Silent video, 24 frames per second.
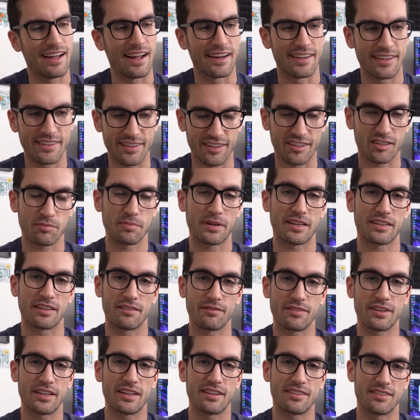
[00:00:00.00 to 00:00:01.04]
I didn't expect
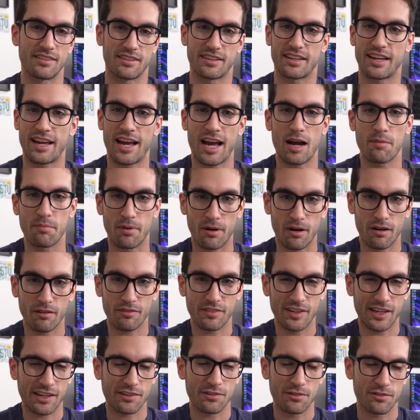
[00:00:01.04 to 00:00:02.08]
NVIDIA to cap
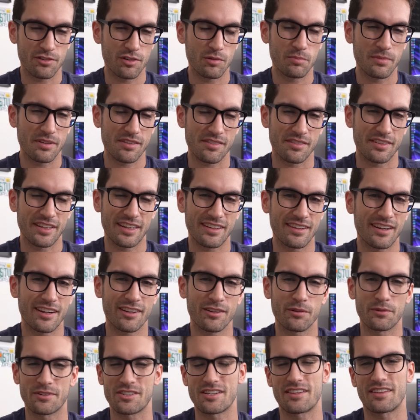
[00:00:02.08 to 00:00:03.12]
off the extra two pins on the end
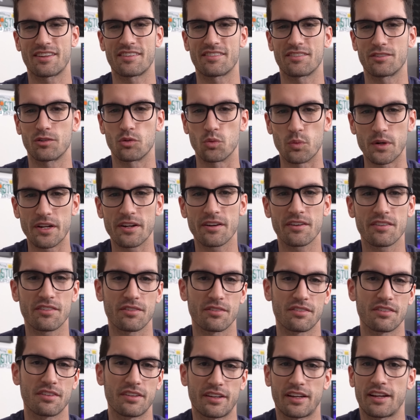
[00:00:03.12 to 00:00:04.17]
either, which I think is a little weird,
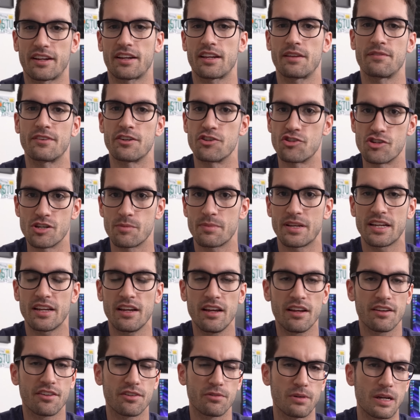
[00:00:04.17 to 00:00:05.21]
so it's not like I can even
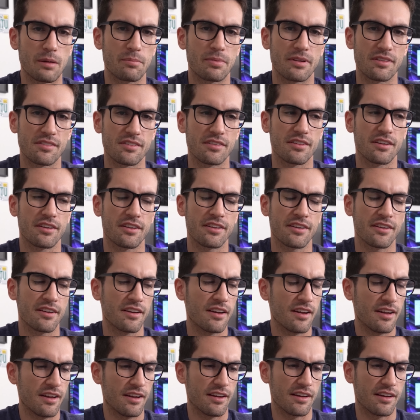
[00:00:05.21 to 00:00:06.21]
jimmy two A pins into the,